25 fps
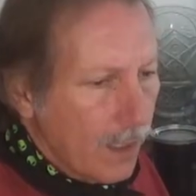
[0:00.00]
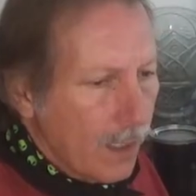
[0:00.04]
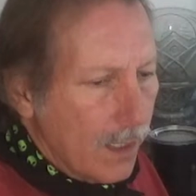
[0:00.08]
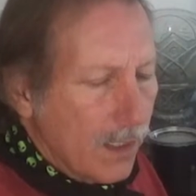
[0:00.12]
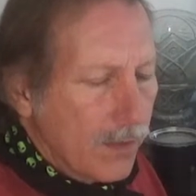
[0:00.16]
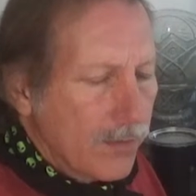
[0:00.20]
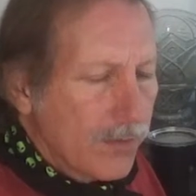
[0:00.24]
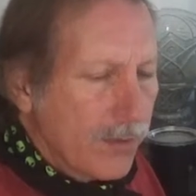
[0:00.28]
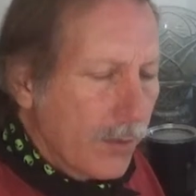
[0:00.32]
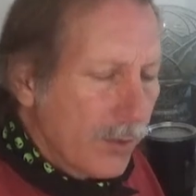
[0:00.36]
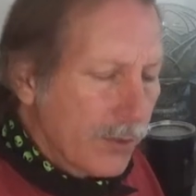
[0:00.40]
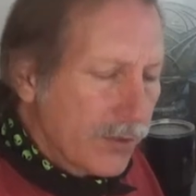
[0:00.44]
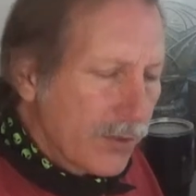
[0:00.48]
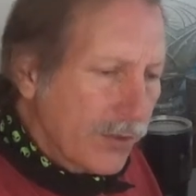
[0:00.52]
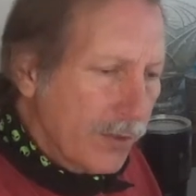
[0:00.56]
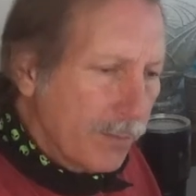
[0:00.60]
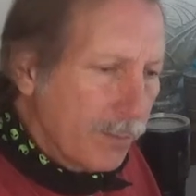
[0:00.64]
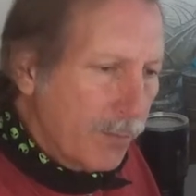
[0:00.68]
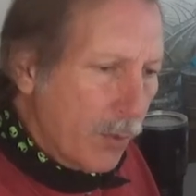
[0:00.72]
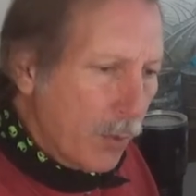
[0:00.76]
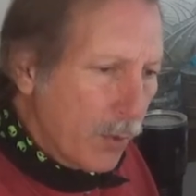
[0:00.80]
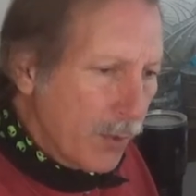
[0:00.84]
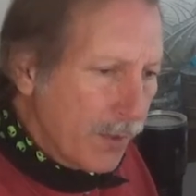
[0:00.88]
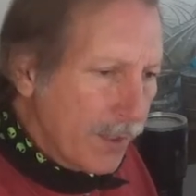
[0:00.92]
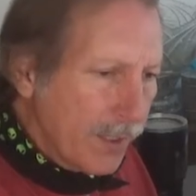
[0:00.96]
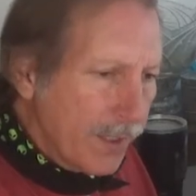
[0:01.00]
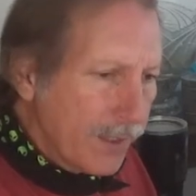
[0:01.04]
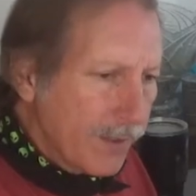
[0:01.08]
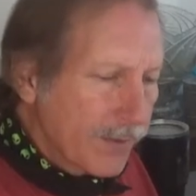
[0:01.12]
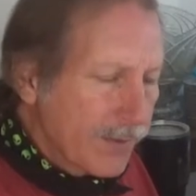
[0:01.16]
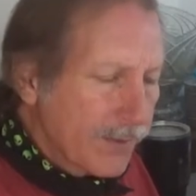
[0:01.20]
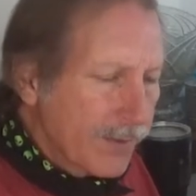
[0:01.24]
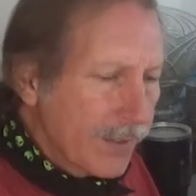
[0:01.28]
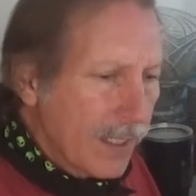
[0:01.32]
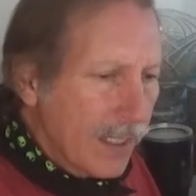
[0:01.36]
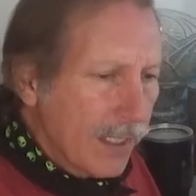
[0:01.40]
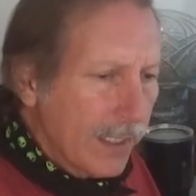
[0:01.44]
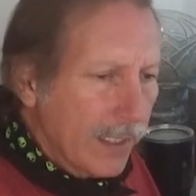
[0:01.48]
So it's important to
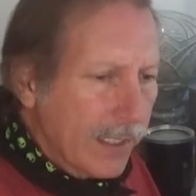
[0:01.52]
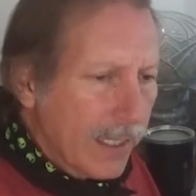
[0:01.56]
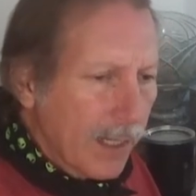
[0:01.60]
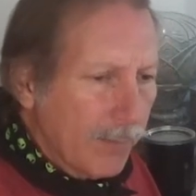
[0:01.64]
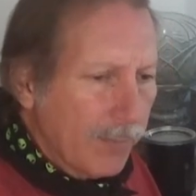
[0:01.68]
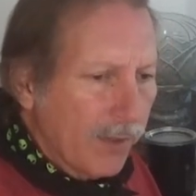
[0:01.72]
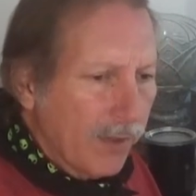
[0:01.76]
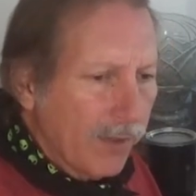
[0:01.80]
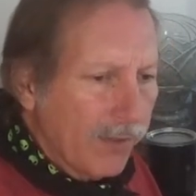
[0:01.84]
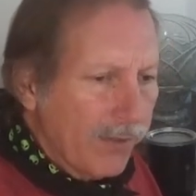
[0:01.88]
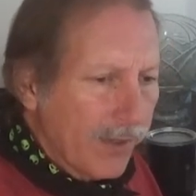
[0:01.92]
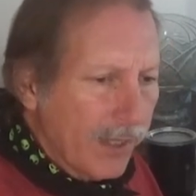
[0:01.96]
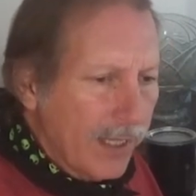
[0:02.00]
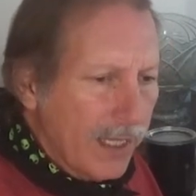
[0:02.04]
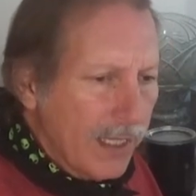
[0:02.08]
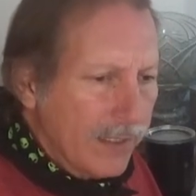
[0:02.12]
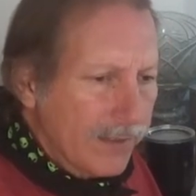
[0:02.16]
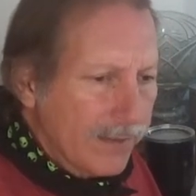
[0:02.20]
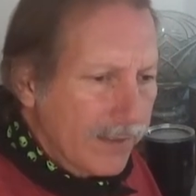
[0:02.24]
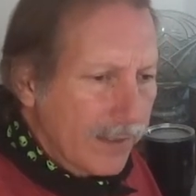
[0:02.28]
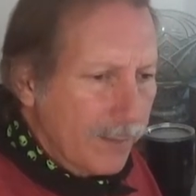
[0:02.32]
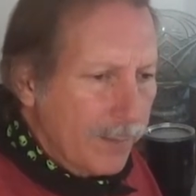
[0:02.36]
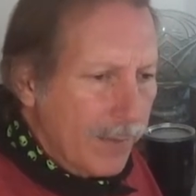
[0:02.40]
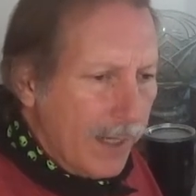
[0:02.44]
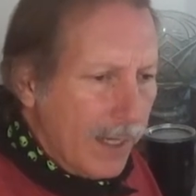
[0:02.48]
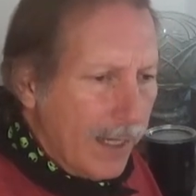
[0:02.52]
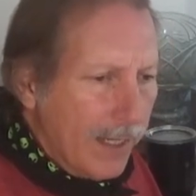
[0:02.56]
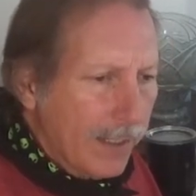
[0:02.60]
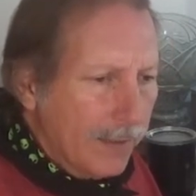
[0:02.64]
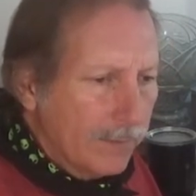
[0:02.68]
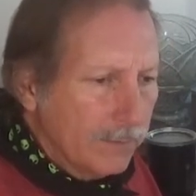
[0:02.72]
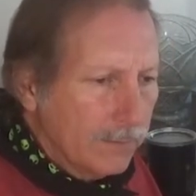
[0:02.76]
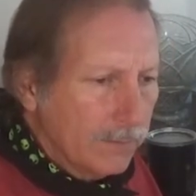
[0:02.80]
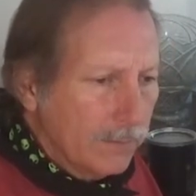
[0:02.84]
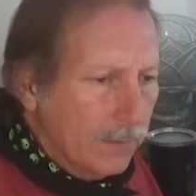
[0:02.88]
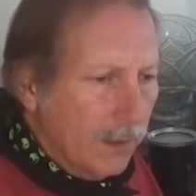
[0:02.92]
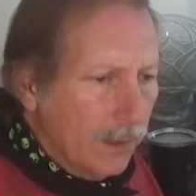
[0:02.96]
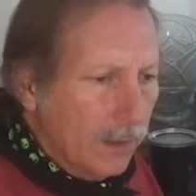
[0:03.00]
understand a couple of things
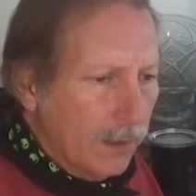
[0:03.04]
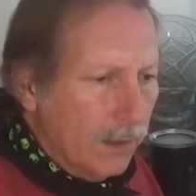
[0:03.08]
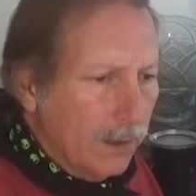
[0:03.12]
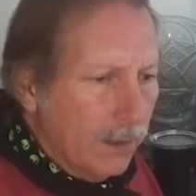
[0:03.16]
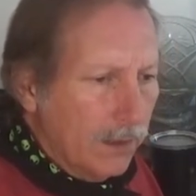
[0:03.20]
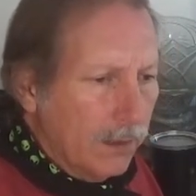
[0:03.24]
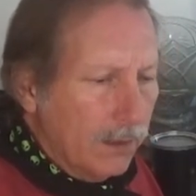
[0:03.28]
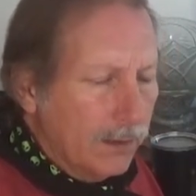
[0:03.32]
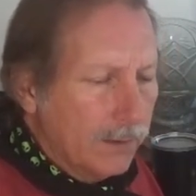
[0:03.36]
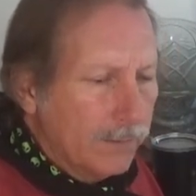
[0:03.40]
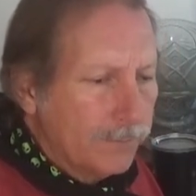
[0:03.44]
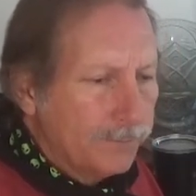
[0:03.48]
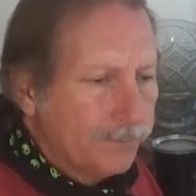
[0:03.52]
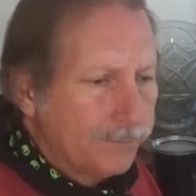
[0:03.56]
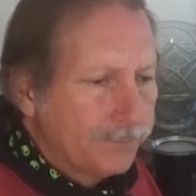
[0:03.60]
about a